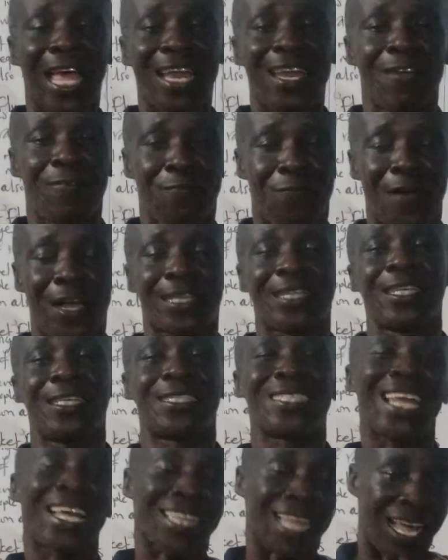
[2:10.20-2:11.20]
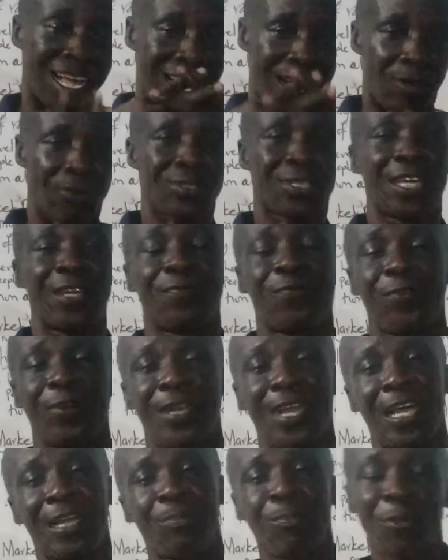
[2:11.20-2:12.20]
the factors that accounted for
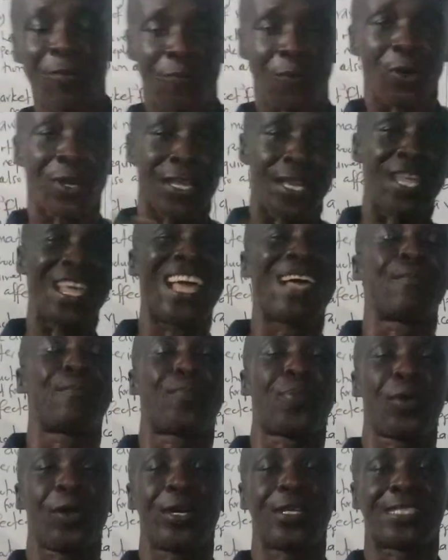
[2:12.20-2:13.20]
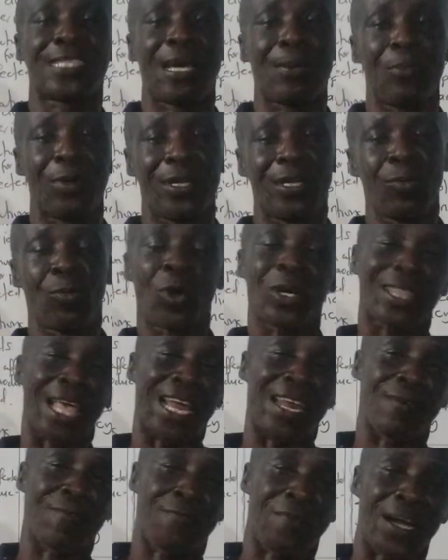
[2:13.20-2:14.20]
that before they employed somebody? What are
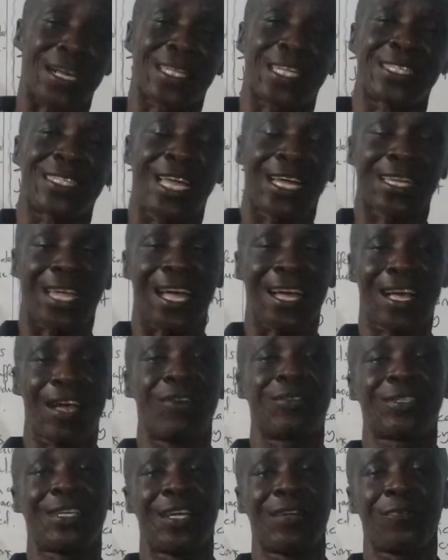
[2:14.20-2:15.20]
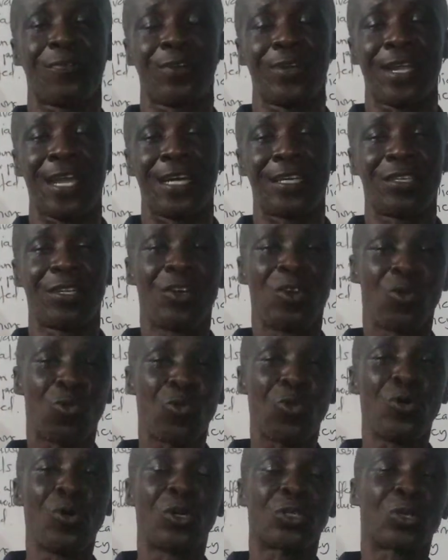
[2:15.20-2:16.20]
the factors that accounted for that?
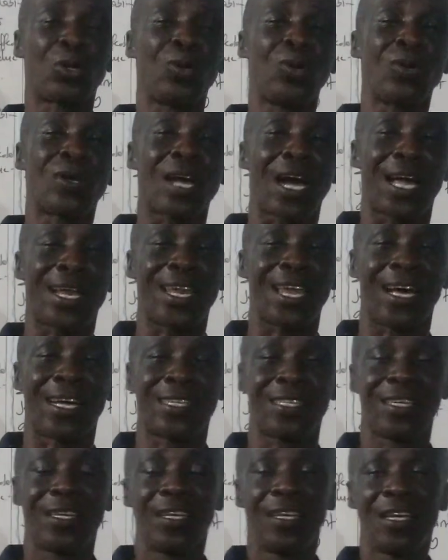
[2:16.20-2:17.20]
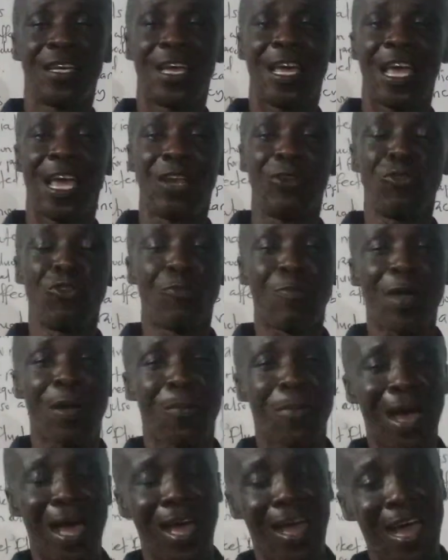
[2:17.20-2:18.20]
We also look at that. And you
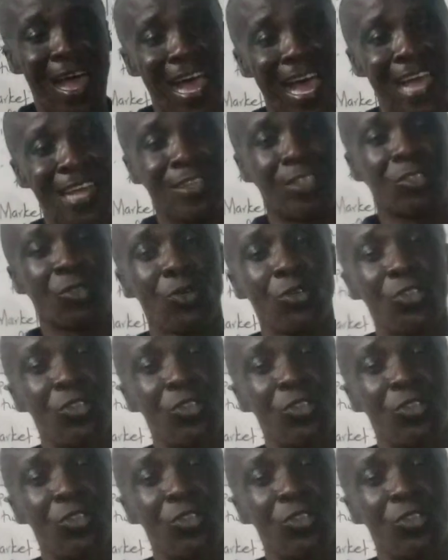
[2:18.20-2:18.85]
remember, I told